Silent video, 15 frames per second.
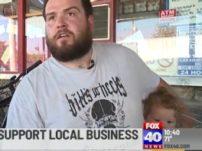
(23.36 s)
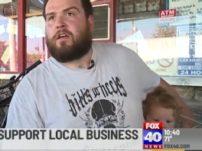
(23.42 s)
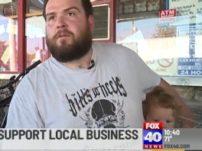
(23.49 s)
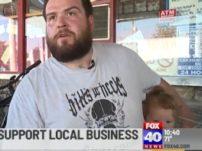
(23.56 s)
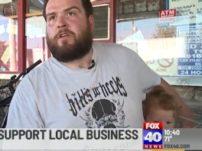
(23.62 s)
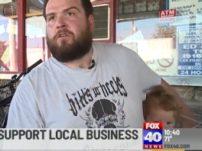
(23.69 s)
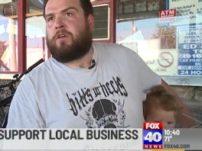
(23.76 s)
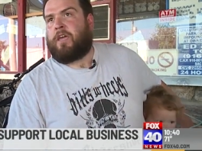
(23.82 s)
I
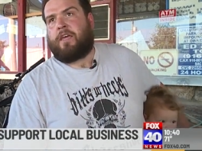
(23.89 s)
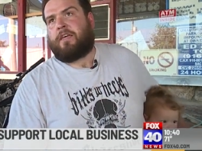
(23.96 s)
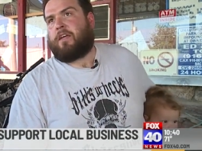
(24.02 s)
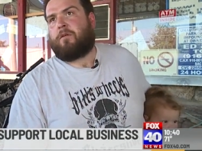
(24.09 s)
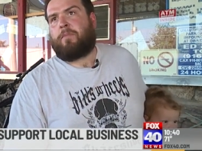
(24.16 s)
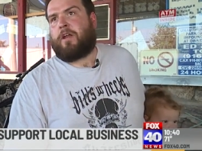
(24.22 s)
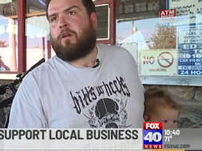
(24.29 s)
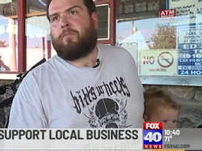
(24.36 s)
mean, you can't get
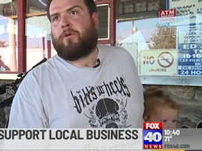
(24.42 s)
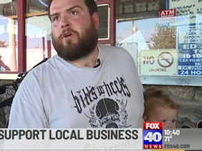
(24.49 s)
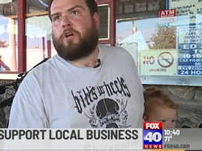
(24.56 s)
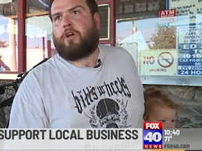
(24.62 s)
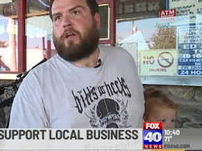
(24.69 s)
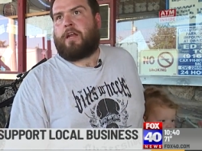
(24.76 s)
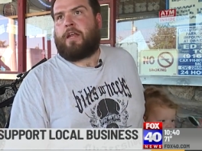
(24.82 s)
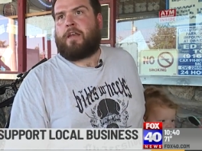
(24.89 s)
a better
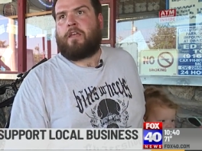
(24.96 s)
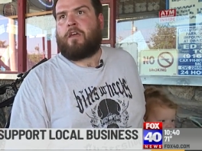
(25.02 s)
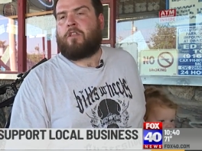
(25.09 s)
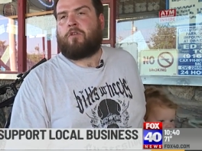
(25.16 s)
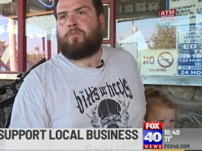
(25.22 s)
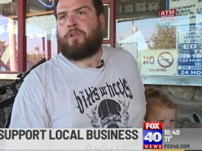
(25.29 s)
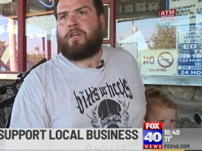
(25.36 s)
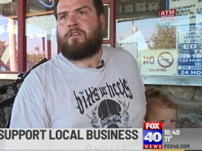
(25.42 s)
burger at any other
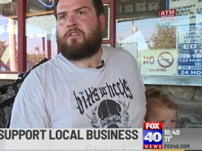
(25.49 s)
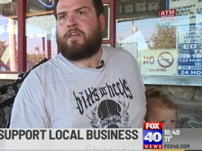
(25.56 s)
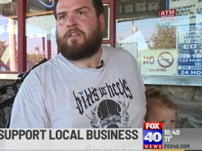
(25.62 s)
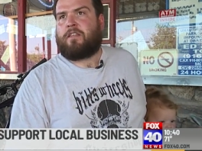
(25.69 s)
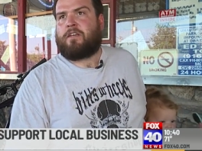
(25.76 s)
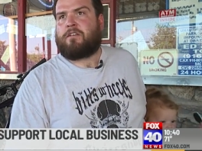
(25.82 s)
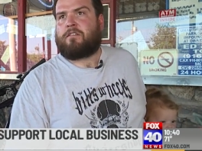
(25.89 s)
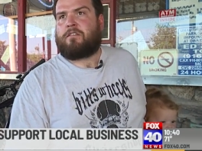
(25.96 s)
place like this.